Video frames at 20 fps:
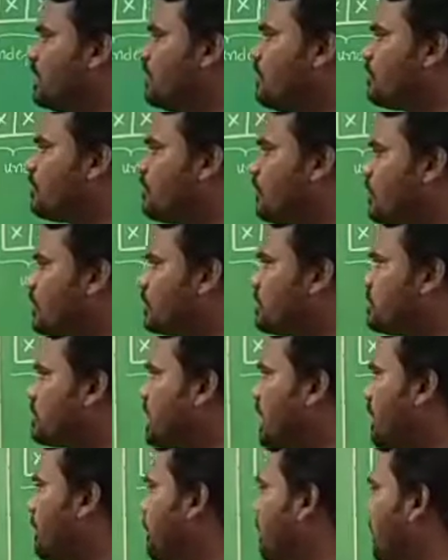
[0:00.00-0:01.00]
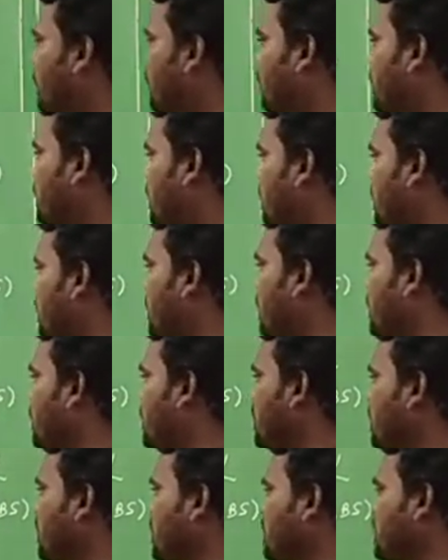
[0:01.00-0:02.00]
4th type of
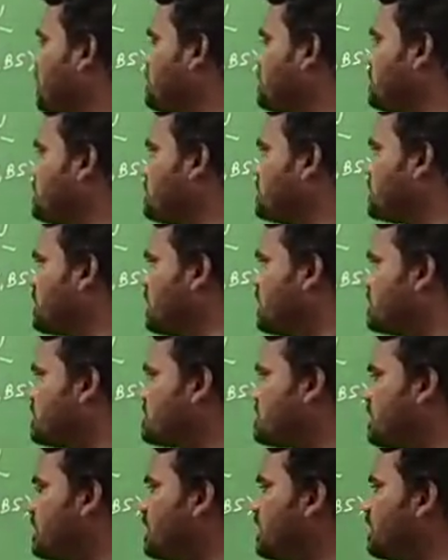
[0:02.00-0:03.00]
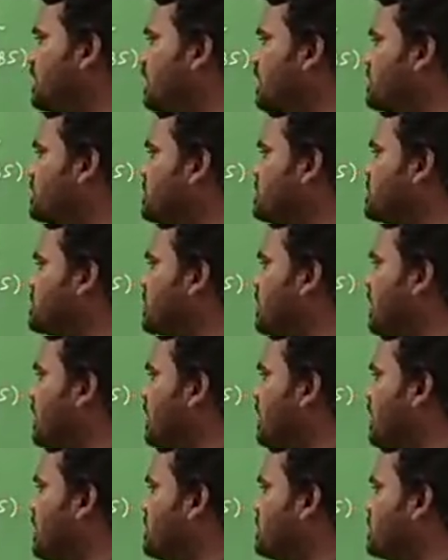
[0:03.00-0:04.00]
registers in the register
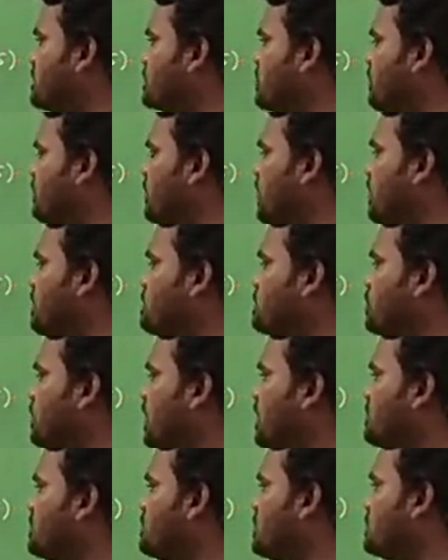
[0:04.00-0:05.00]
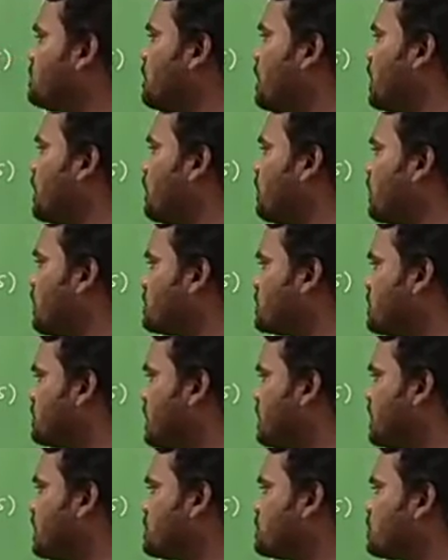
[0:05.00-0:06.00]
organization of 8086 microprocessor,
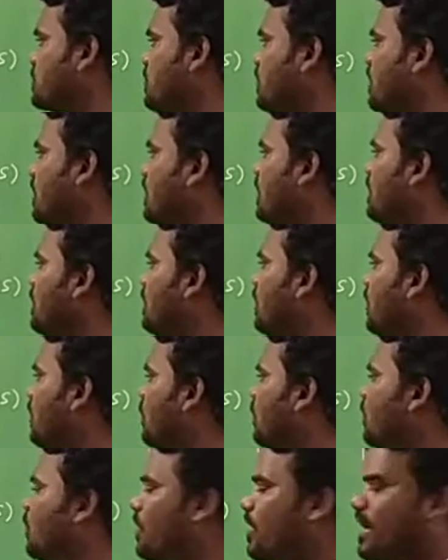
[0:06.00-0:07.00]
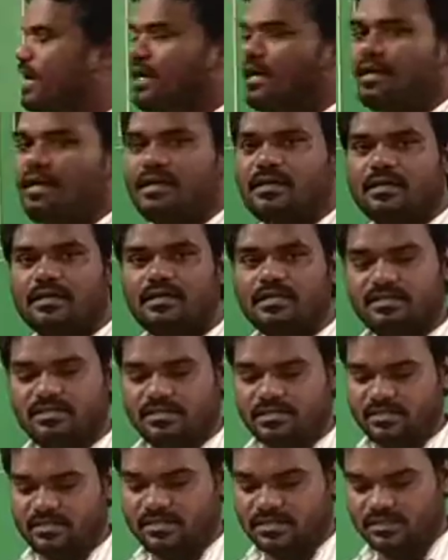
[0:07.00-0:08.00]
that is called pointer
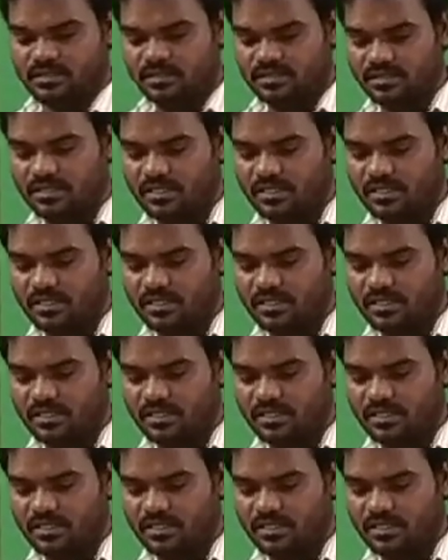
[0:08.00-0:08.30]
registers.